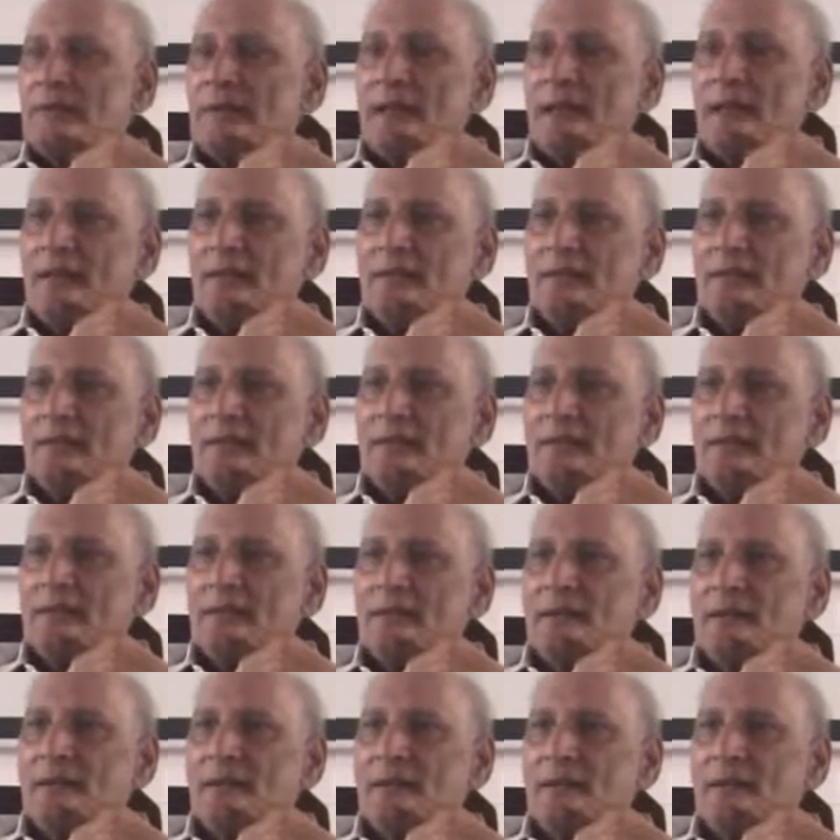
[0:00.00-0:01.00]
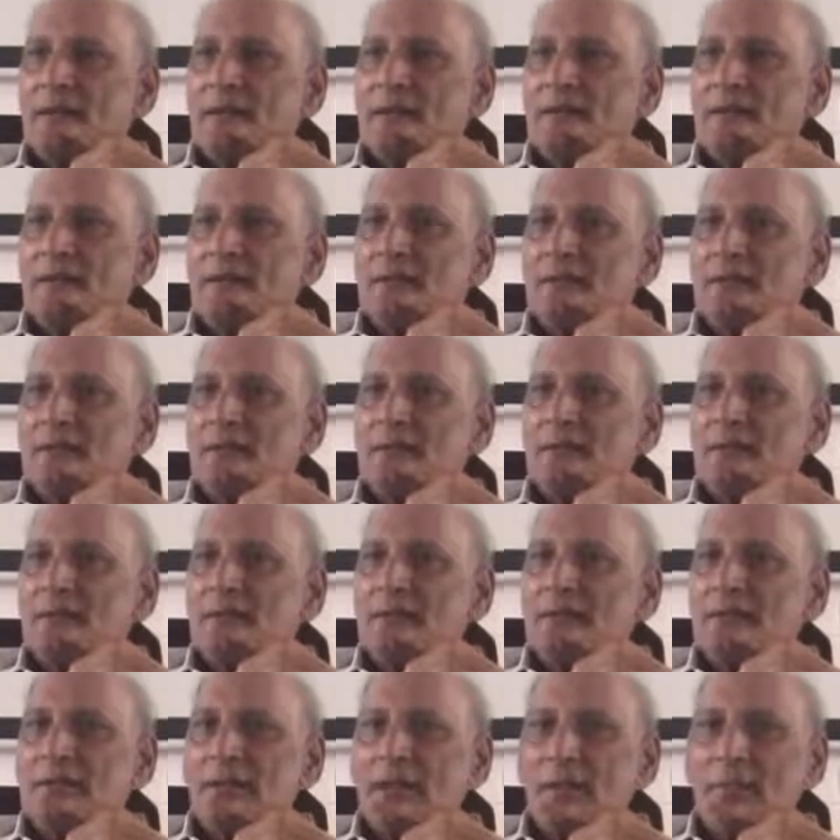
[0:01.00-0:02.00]
Sanskrit
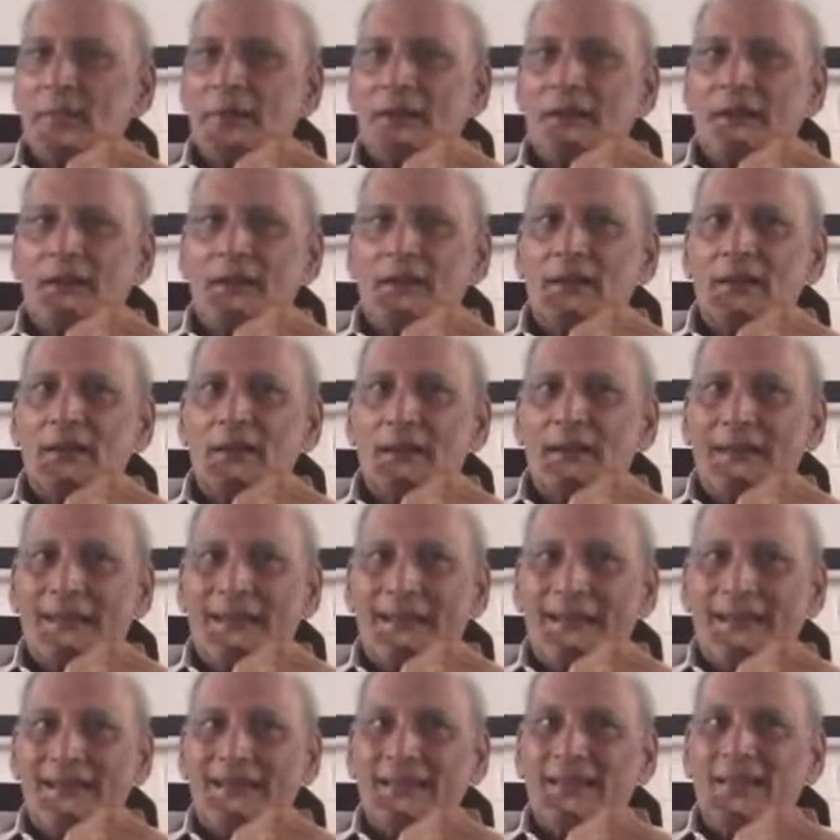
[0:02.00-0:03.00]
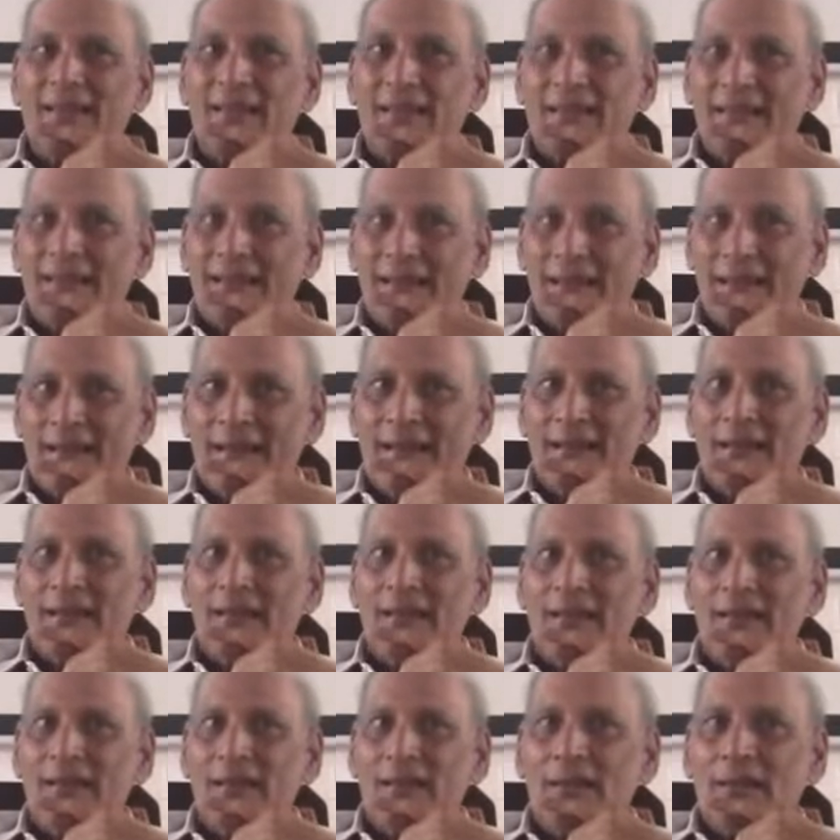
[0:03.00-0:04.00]
seminar at
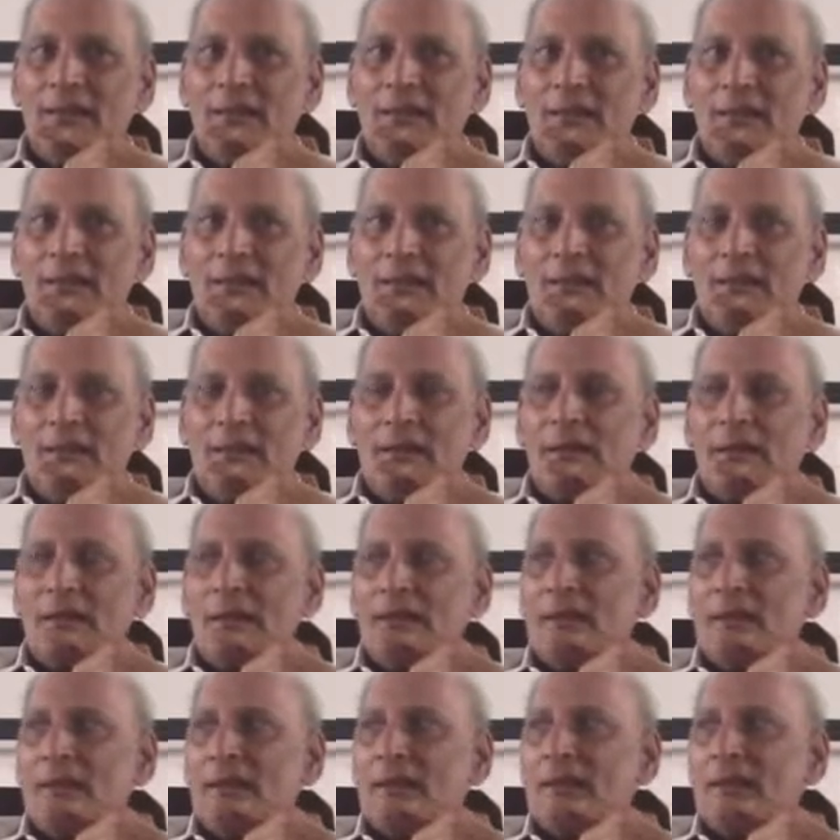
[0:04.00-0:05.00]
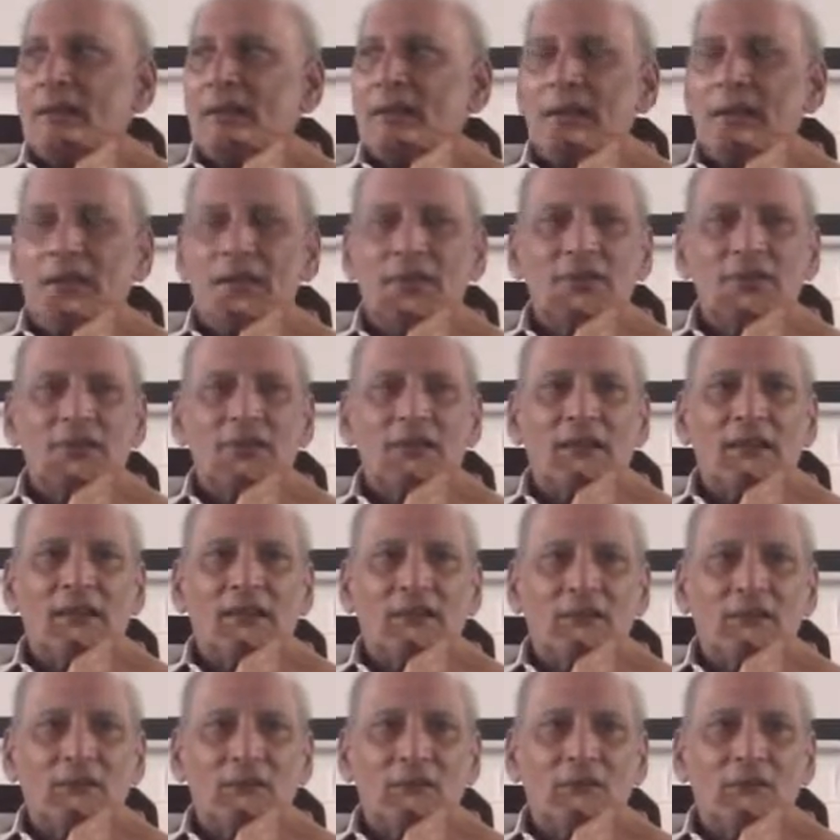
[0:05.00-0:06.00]
Delhi, at
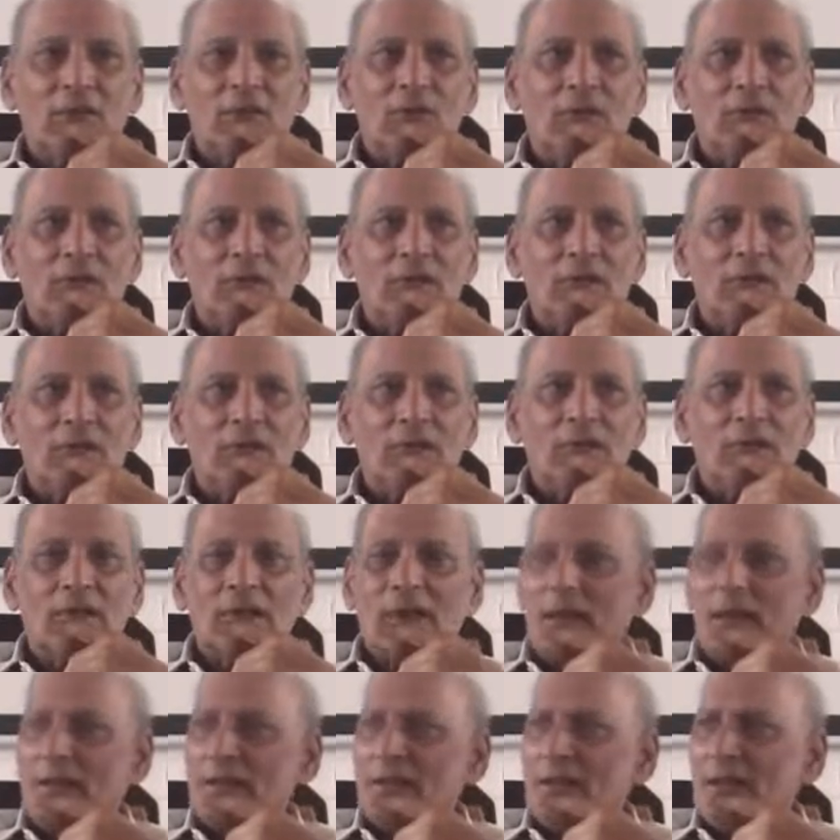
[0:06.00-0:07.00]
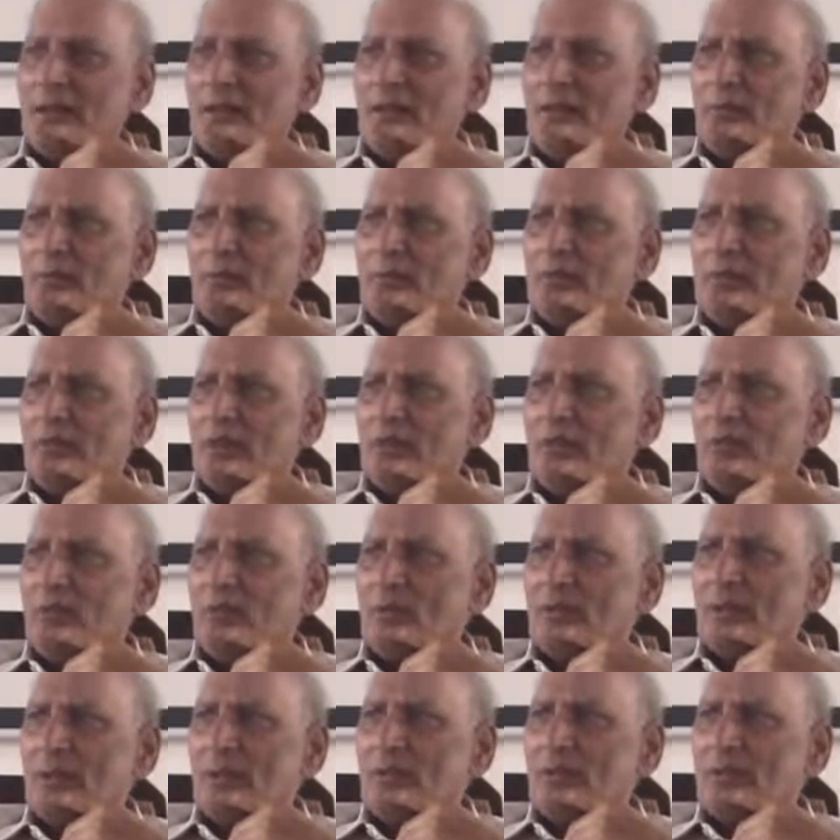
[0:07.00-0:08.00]
JNU. I think it was in
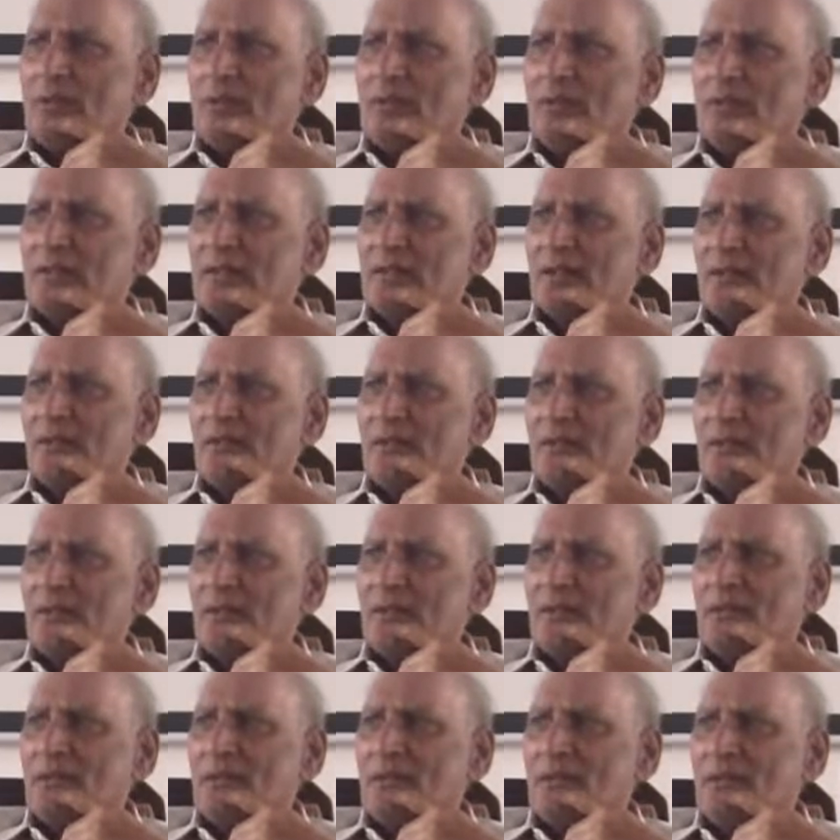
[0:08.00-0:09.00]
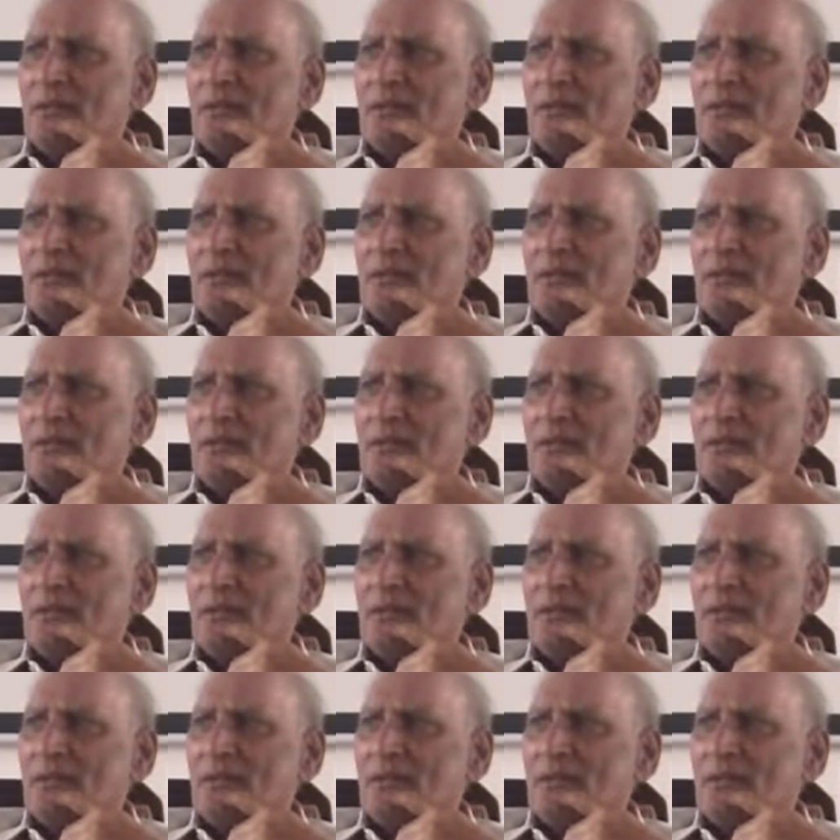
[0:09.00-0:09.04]
2007,